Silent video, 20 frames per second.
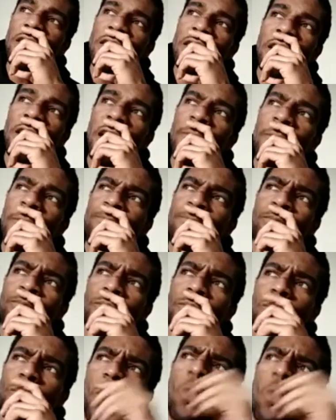like,
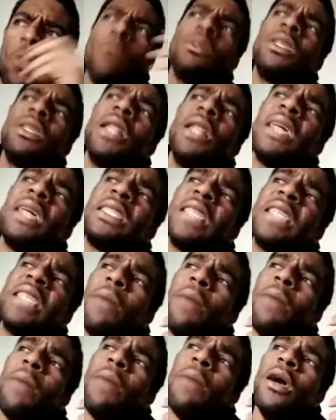when was the last
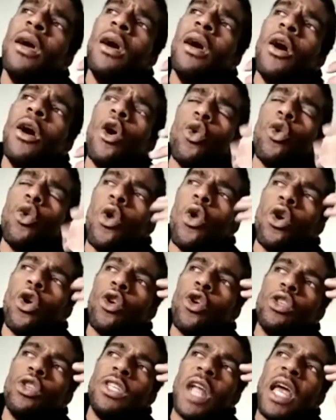time
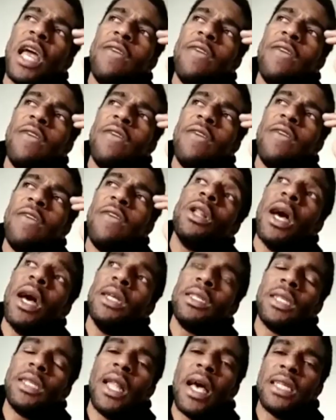or did I even
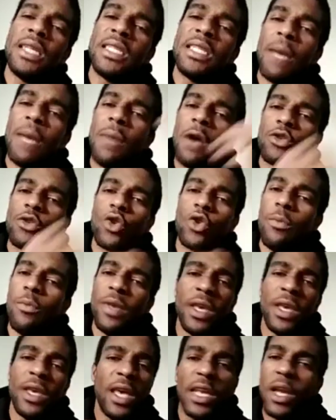realize the last time I was going to
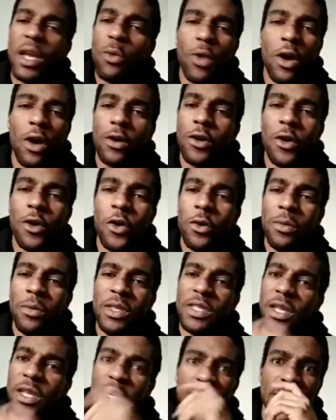be kicking it with all the
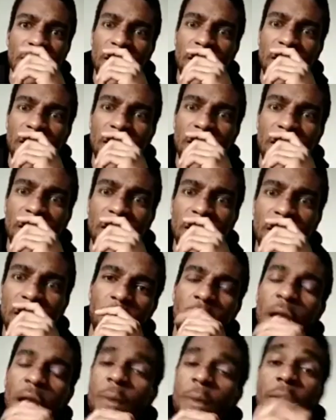homies? And it's like,
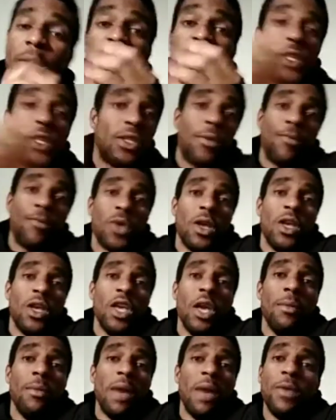shit, because
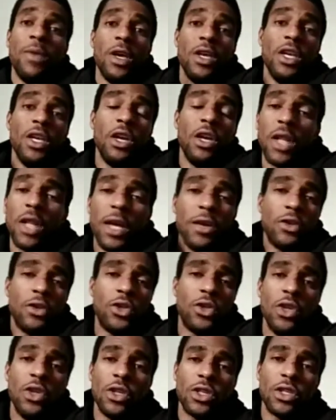it might be a year later,
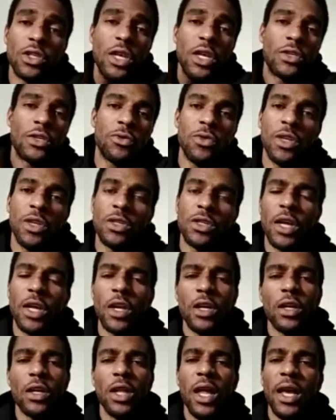2 years later, 3 years later,
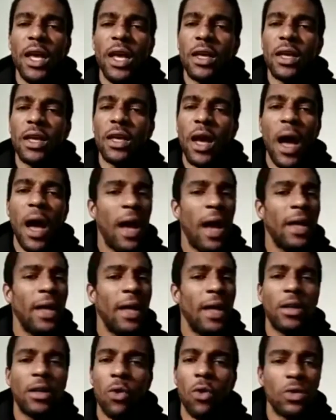and you're like, I
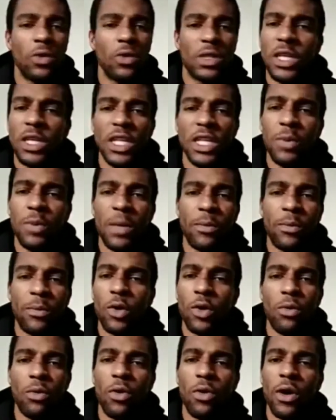don't see these people
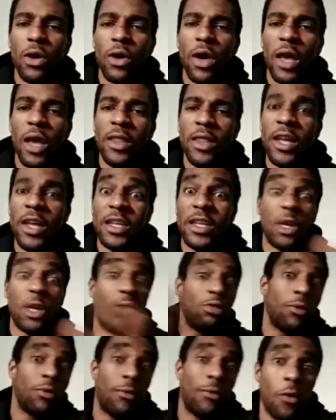no more. And then it
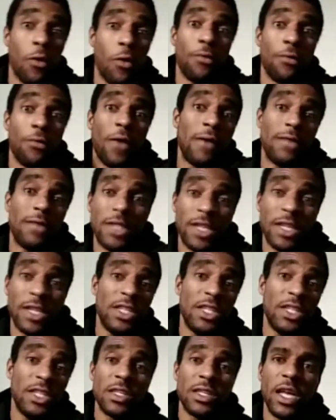goes to 4 or 5, 6
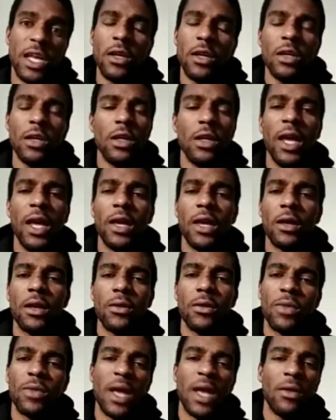years later, and you're like,
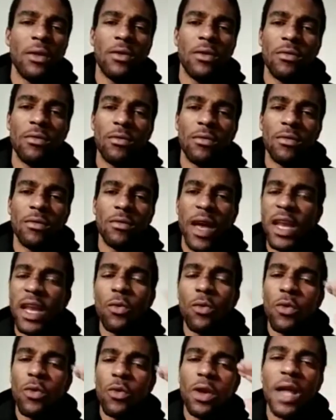that I
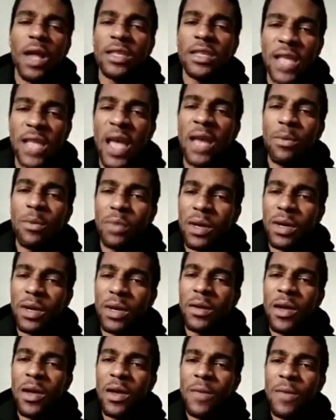didn't realize then, but
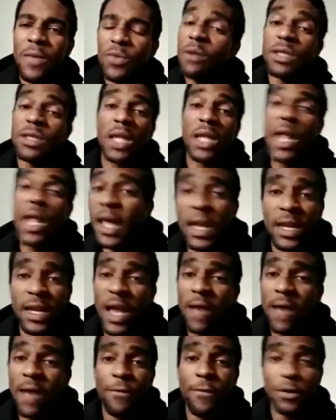that was in
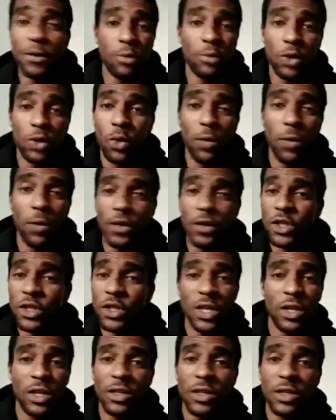that first, between first
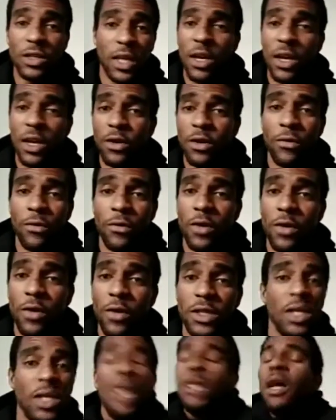and second year of
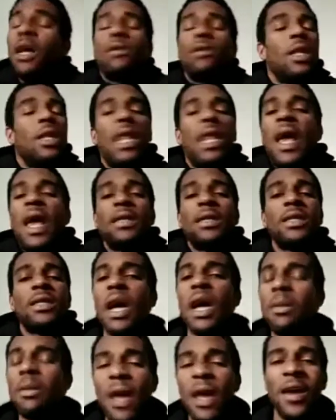university, that was the last
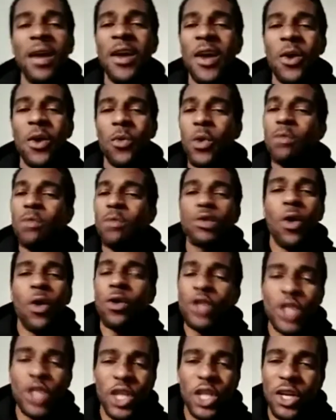time that we was going
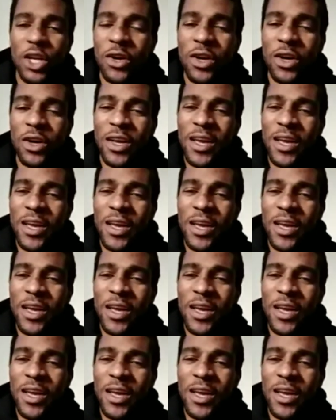to chill.